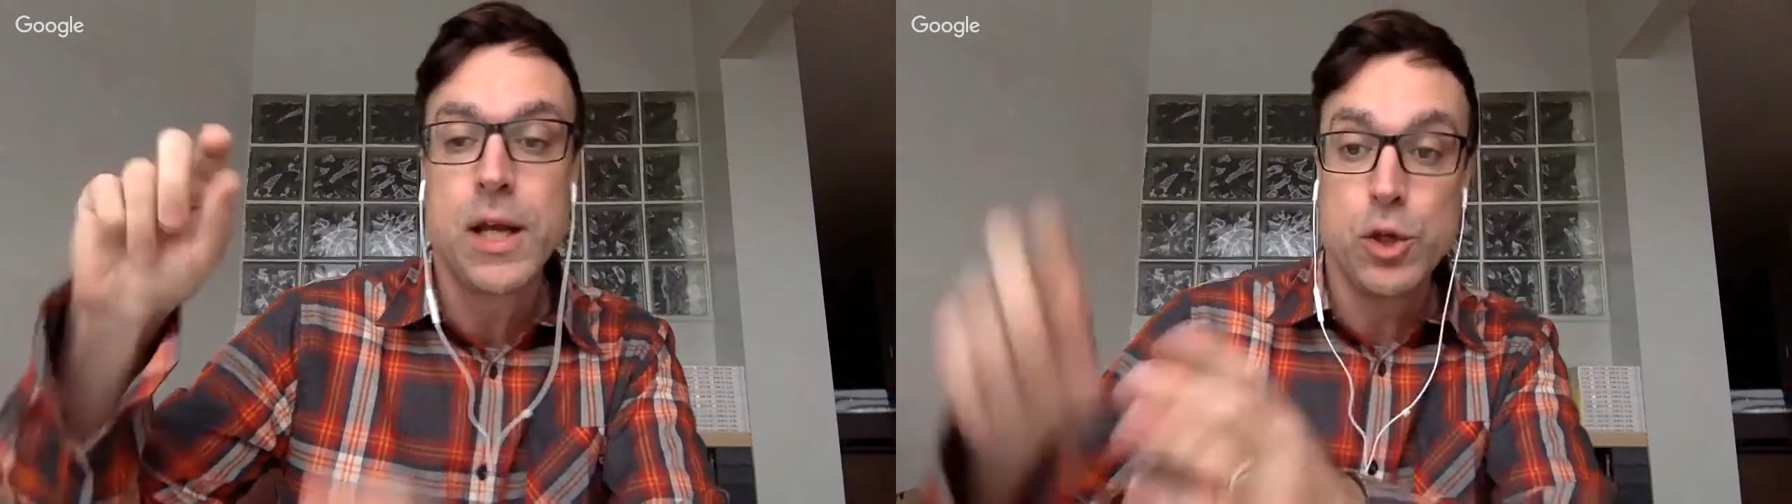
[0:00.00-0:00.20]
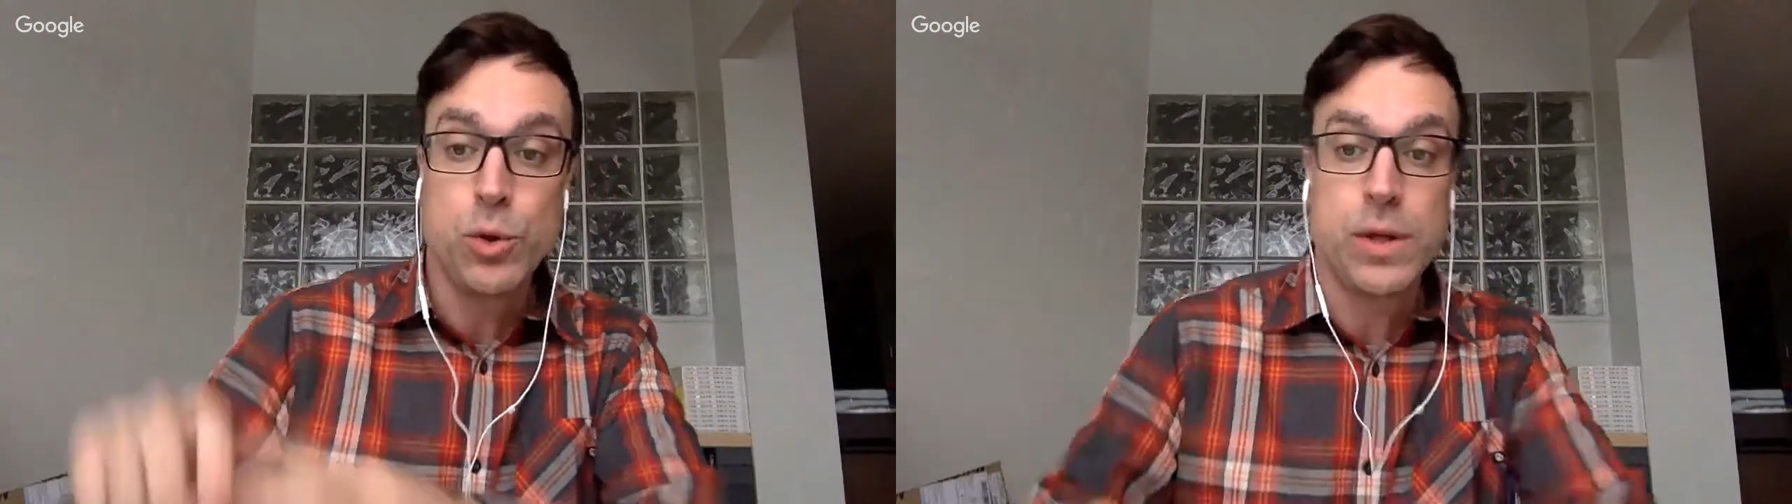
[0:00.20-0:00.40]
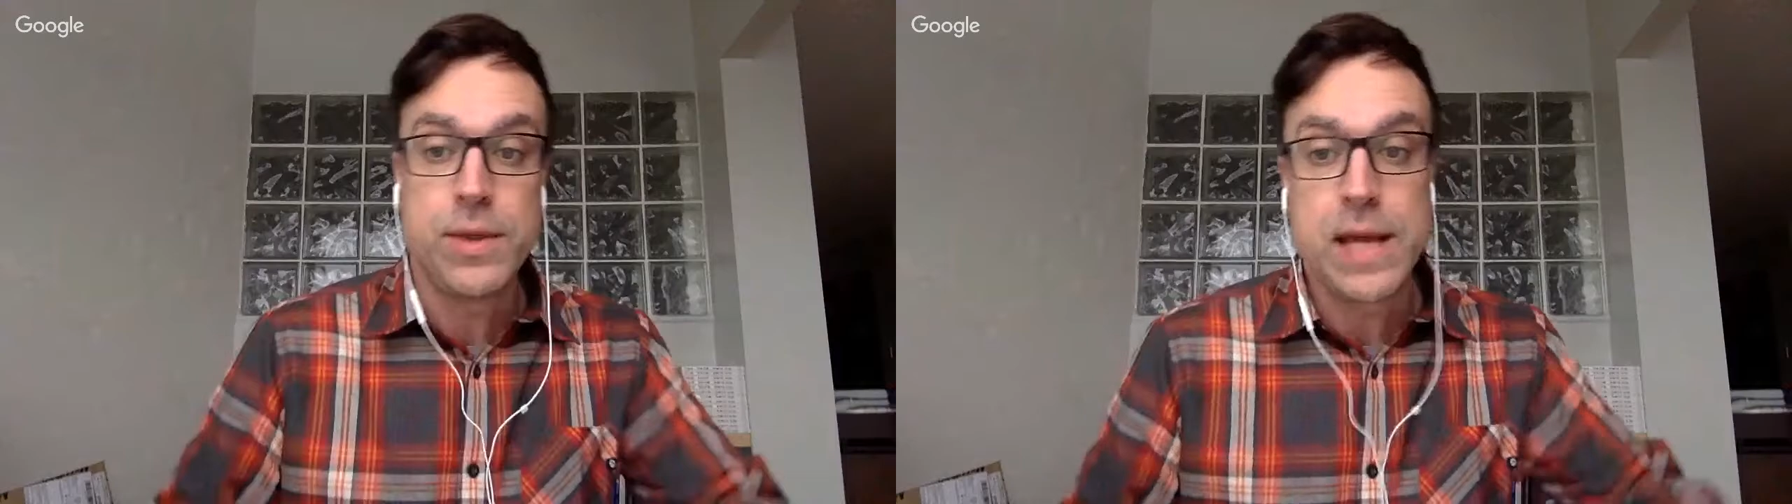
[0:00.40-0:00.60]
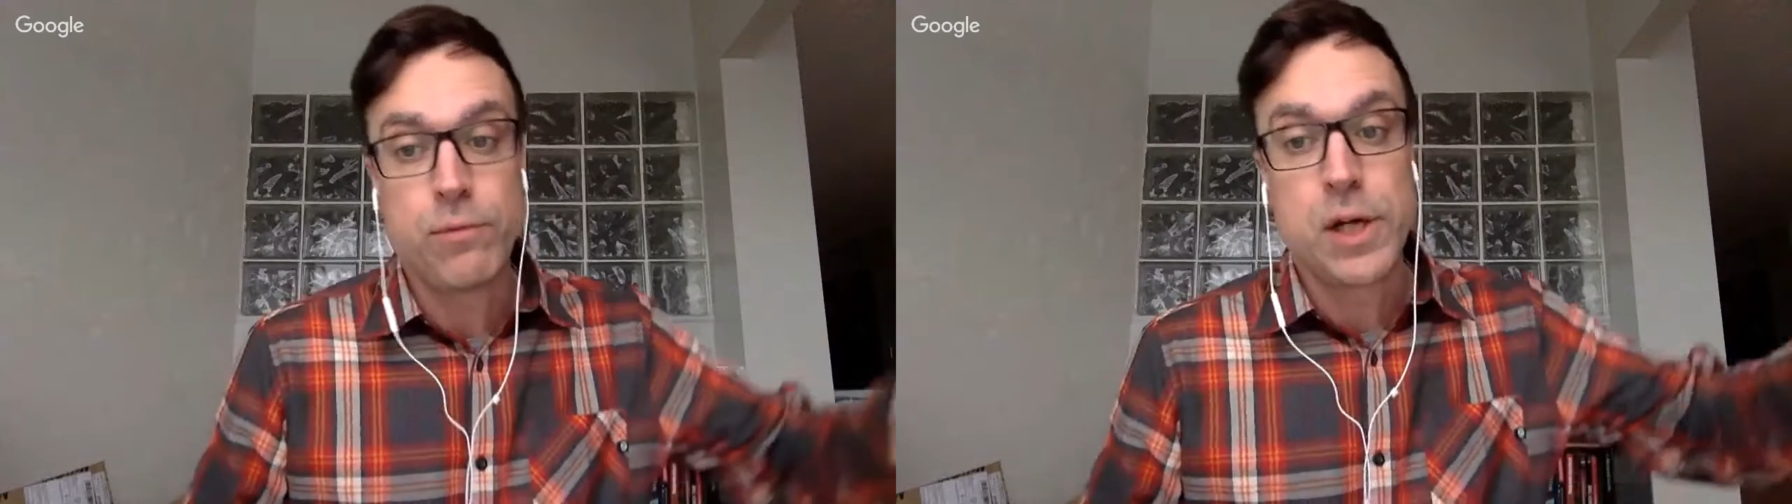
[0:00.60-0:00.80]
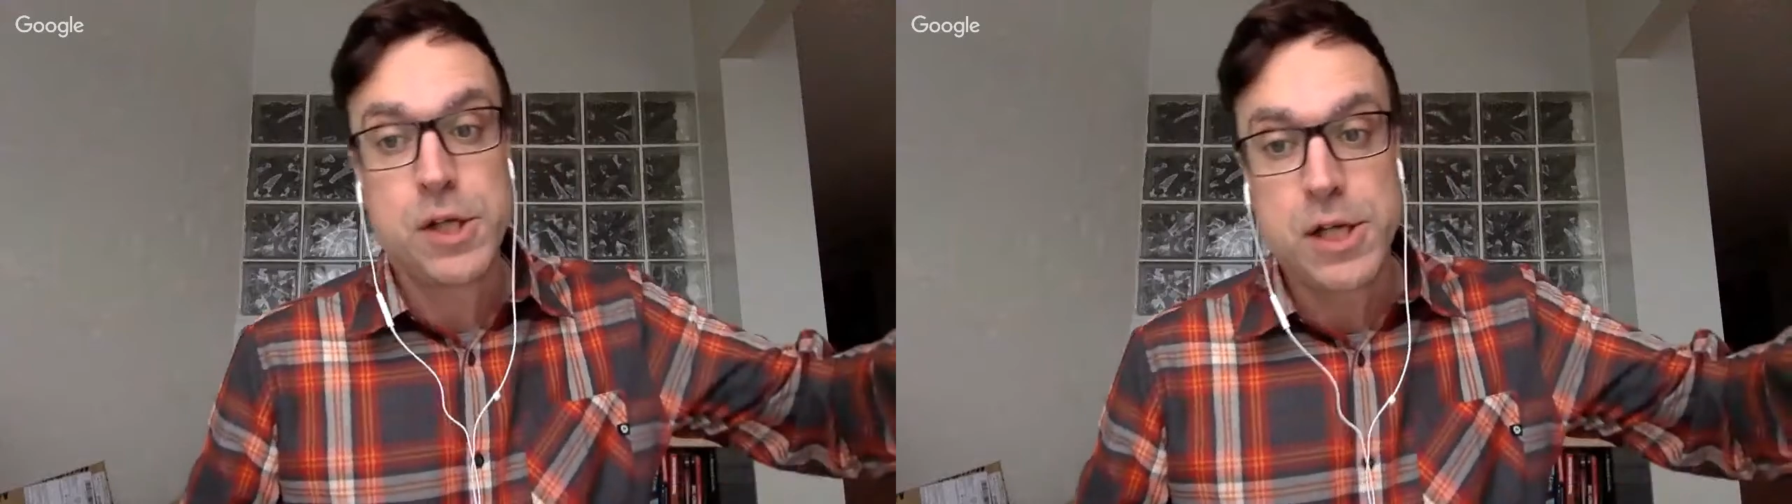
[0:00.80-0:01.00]
you could then
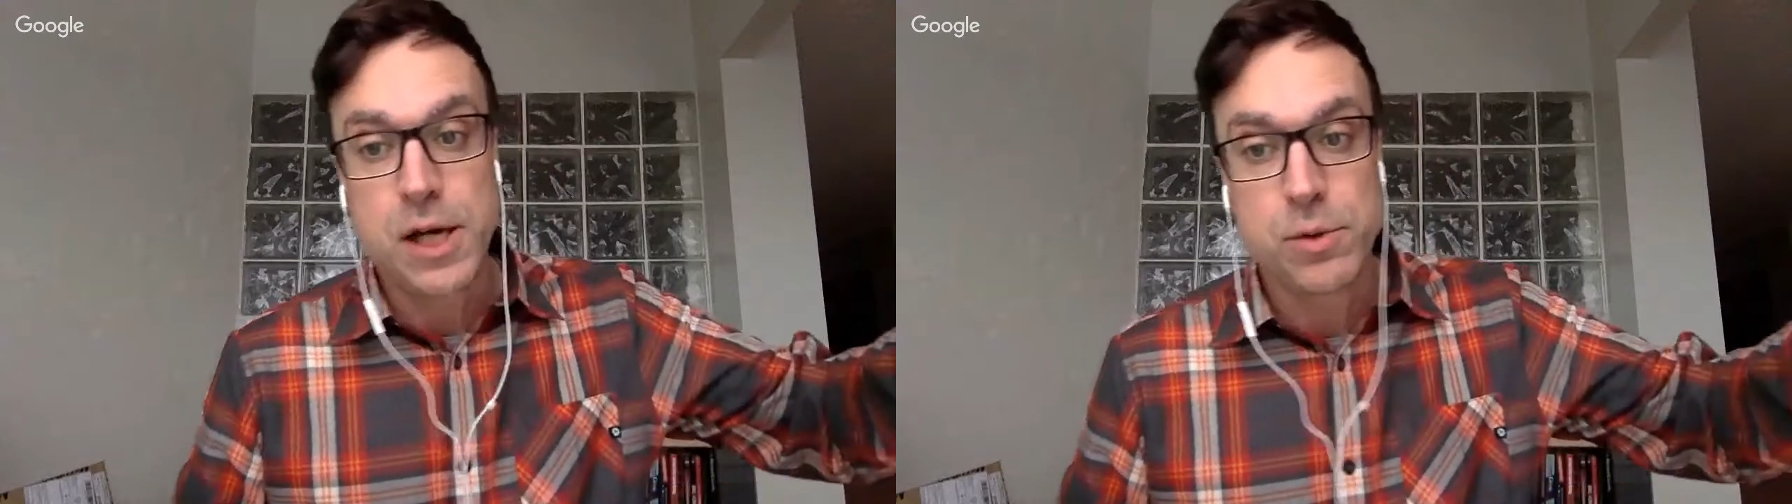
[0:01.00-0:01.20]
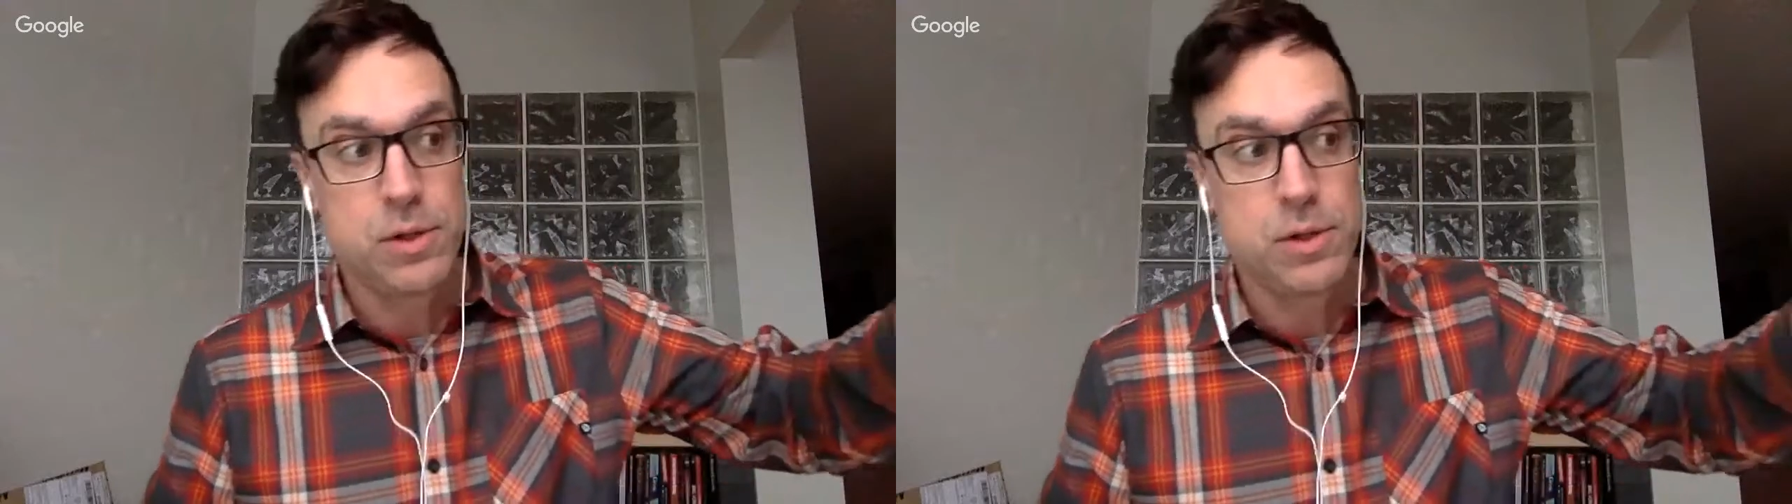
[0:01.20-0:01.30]
reach out